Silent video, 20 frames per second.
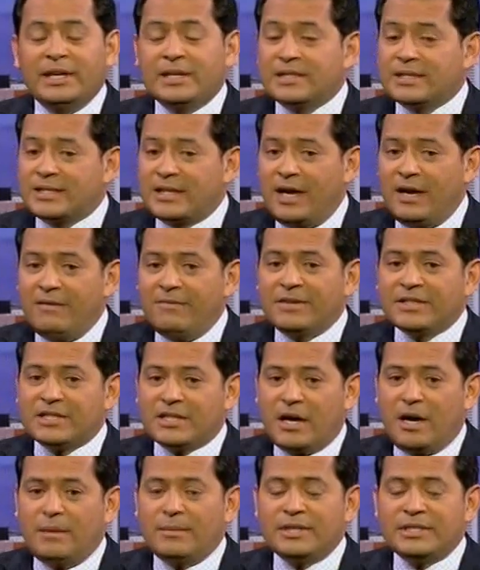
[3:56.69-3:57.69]
It's safe,
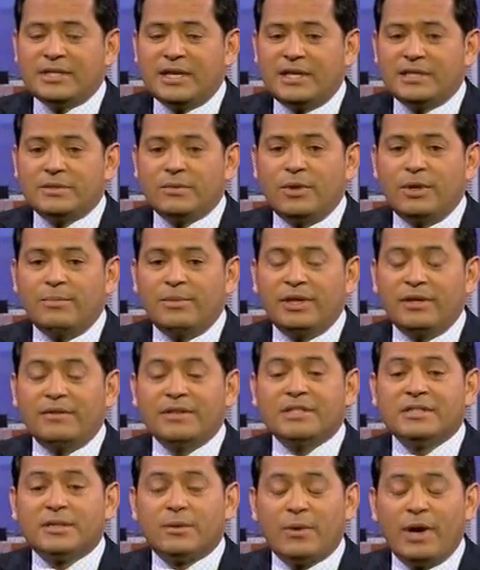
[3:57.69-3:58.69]
it's common sense, and we
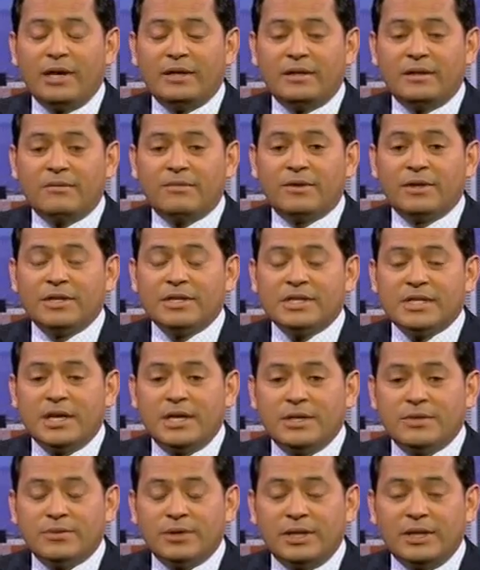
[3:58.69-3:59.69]
believe it's the right thing for this
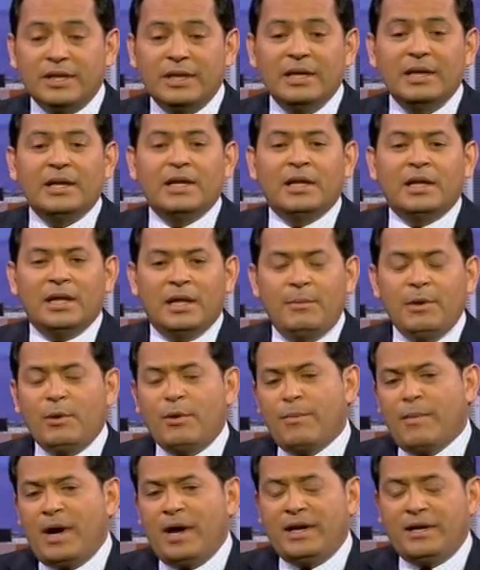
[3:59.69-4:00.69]
country. Let me
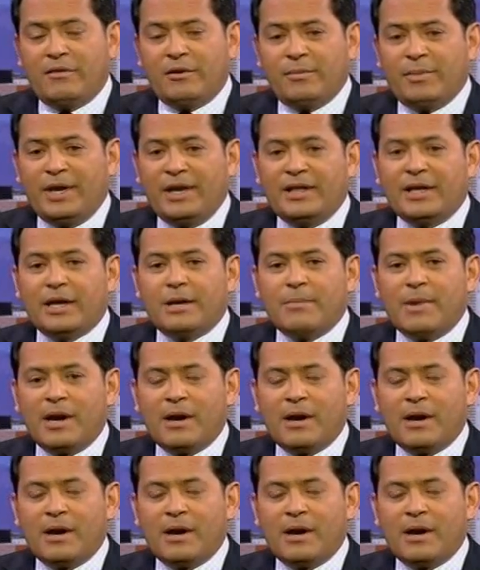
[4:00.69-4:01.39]
remind everybody that